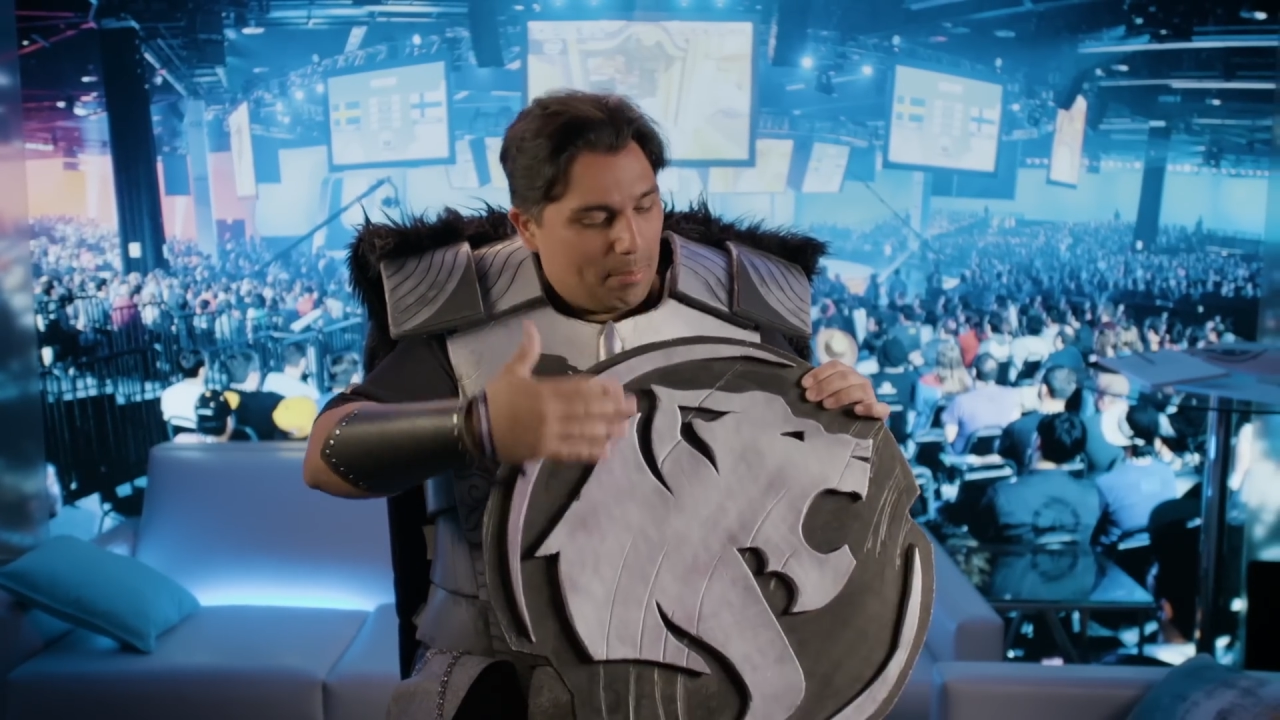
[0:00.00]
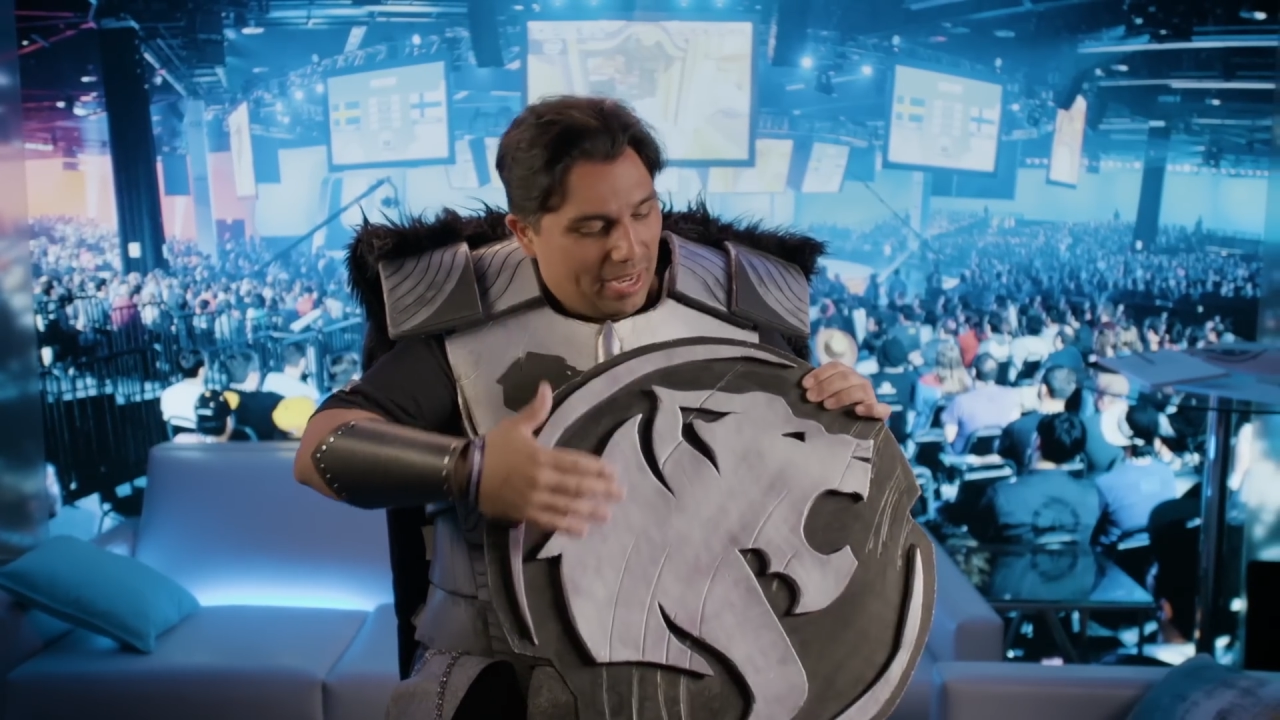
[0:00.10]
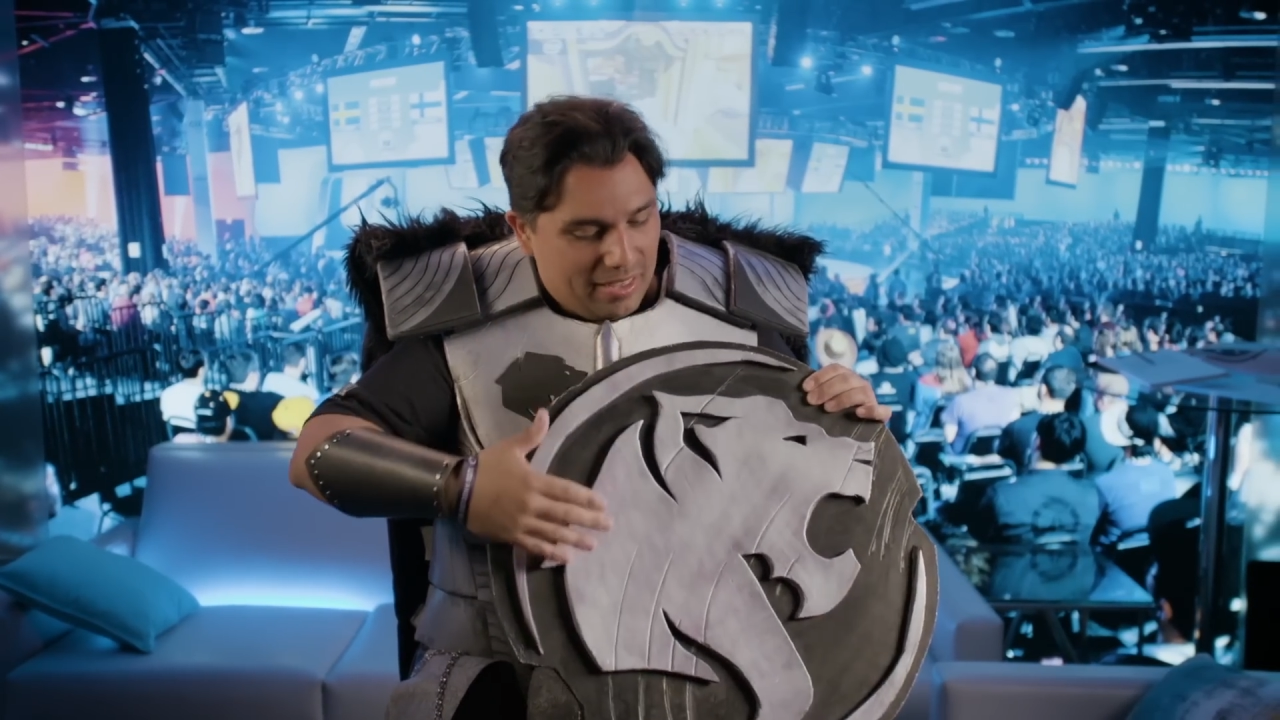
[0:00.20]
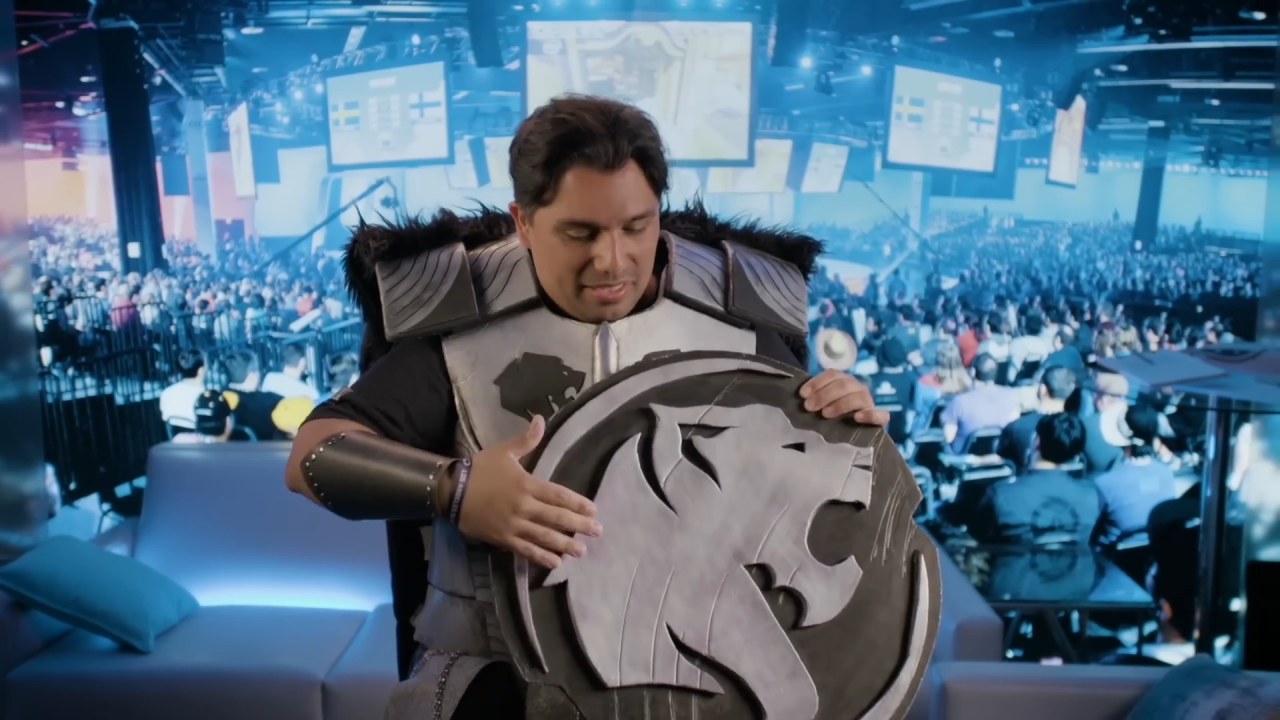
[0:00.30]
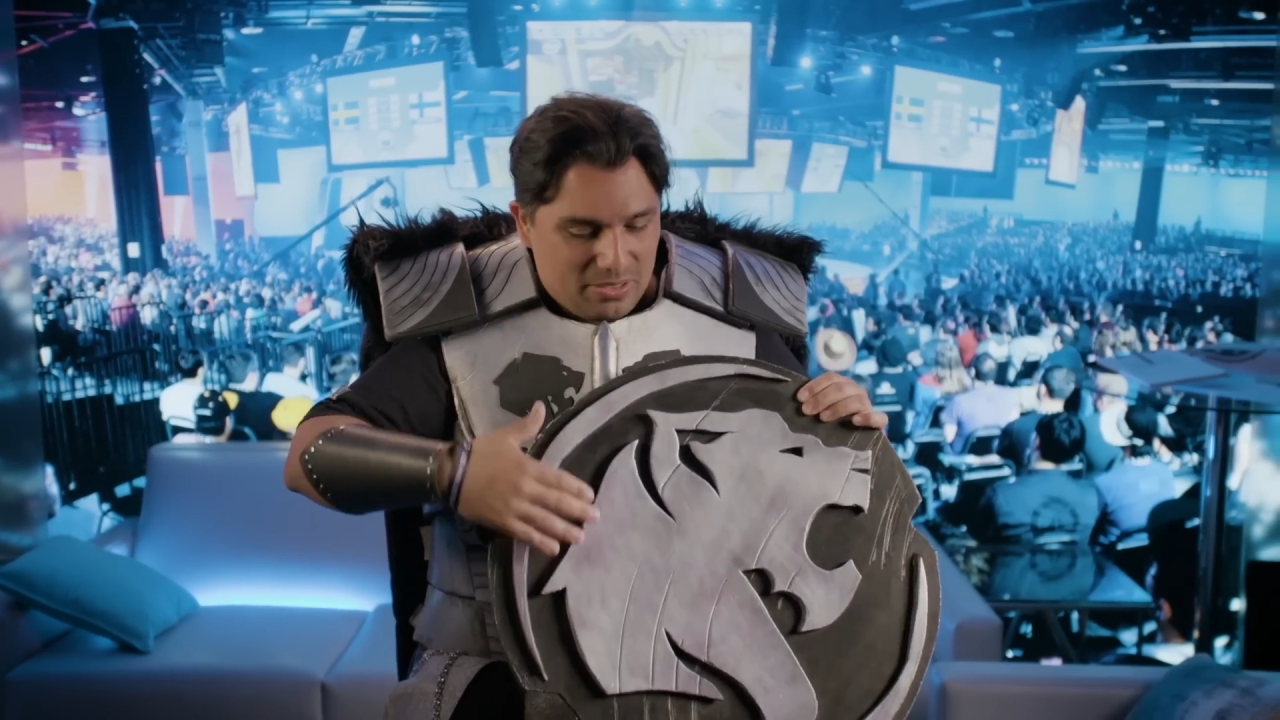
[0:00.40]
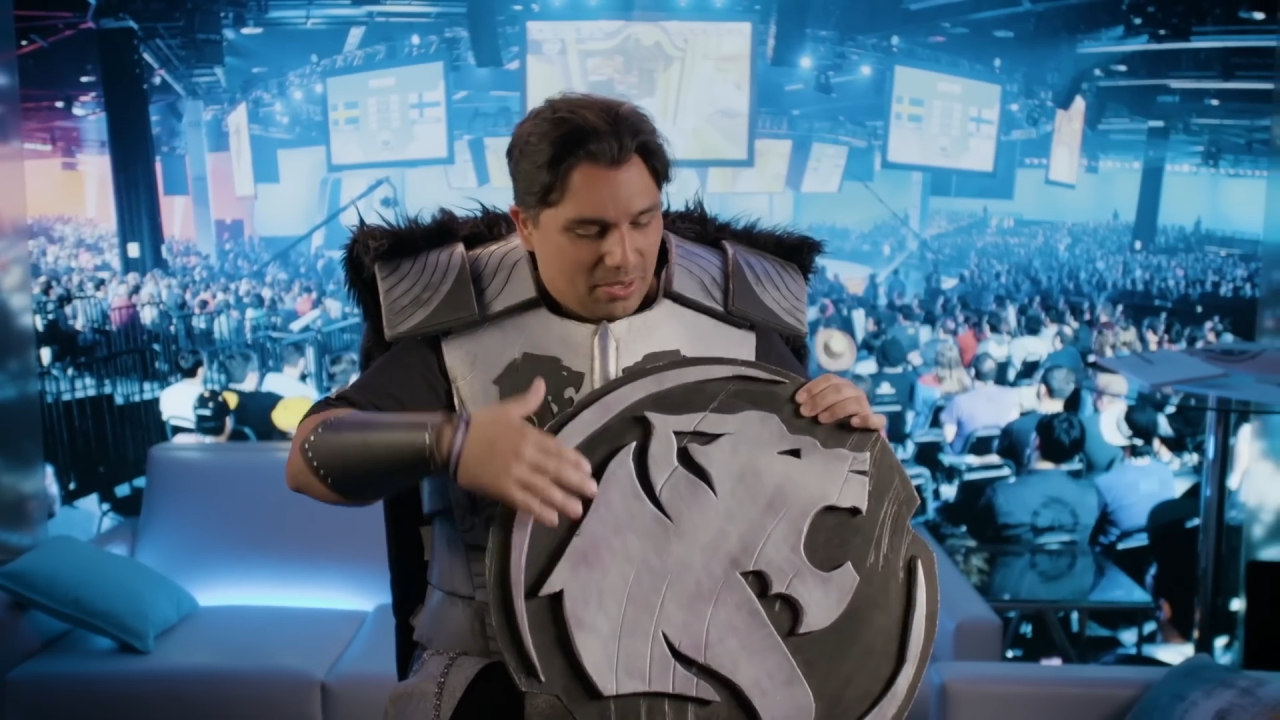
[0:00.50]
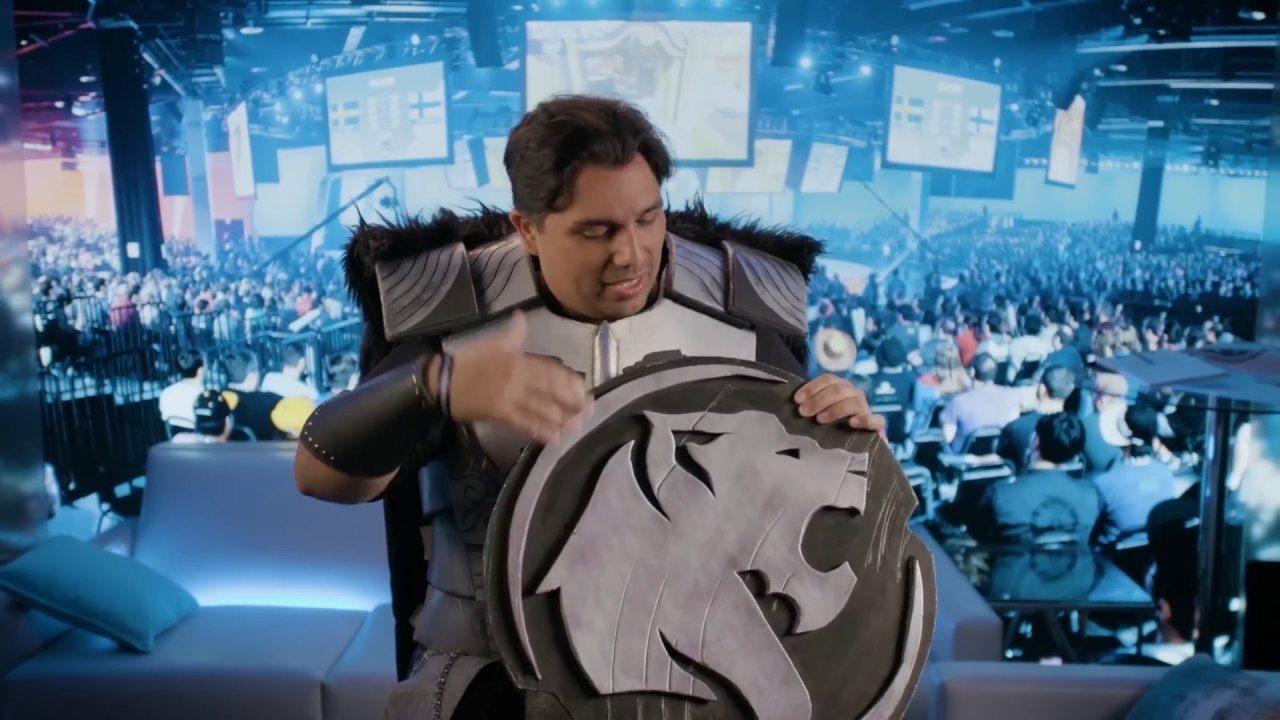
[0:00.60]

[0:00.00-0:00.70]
paint this